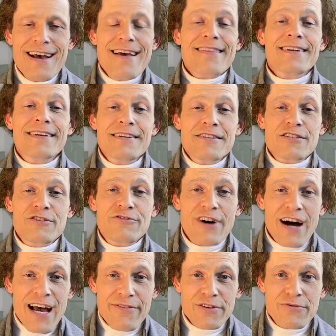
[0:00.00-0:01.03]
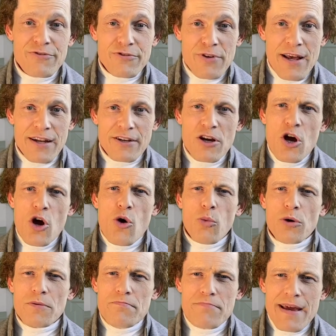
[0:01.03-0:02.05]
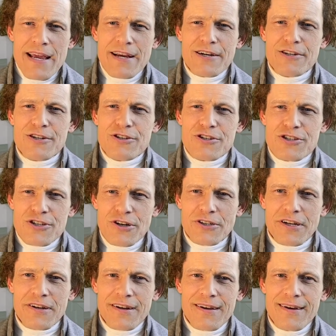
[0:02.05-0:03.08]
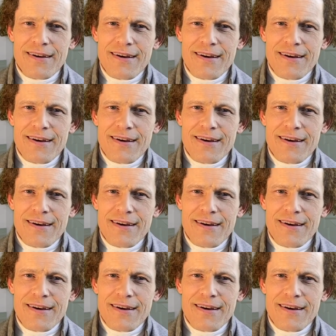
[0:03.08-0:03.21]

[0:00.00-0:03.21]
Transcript: that his surviving friend would make certain